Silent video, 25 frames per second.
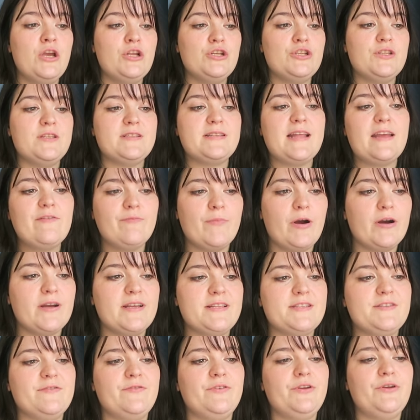to the slave
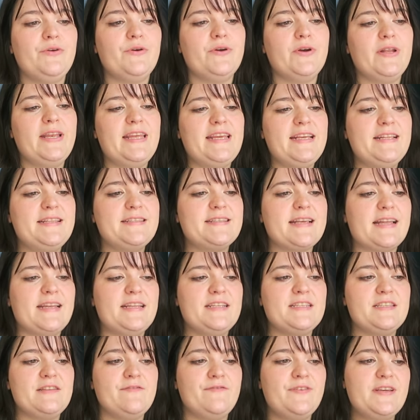markets of New Orleans and
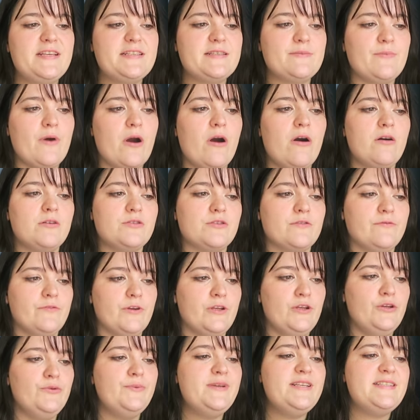into the fearsome heart of a
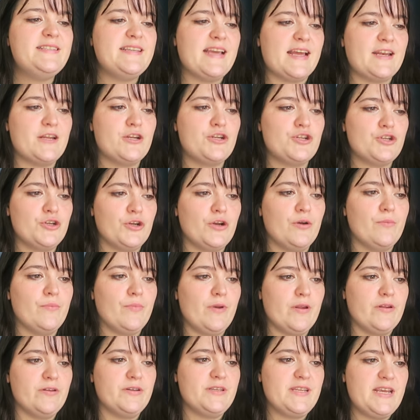Louisiana sugar
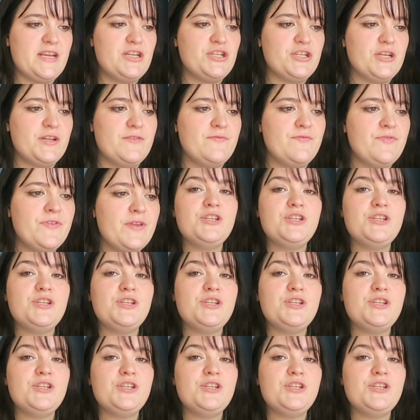plantation.